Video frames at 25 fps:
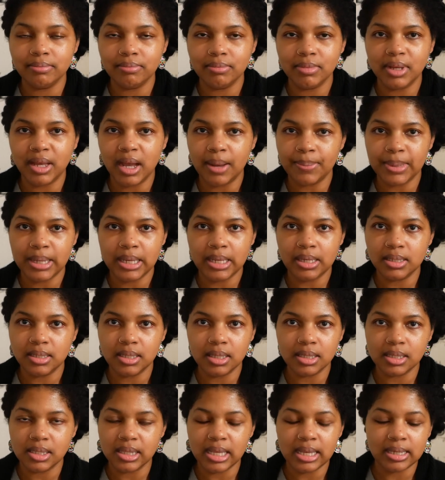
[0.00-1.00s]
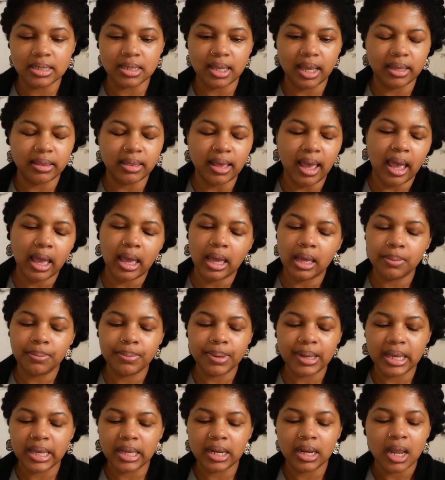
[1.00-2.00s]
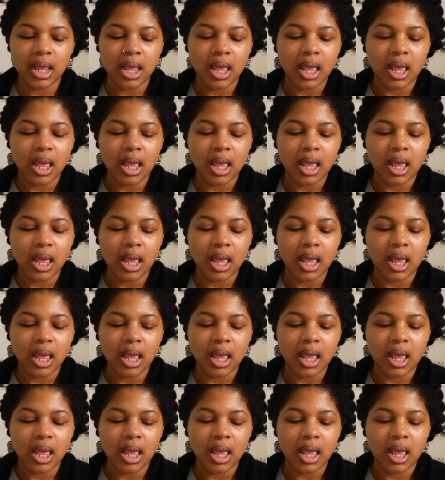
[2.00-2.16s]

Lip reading: gummies and things like that, but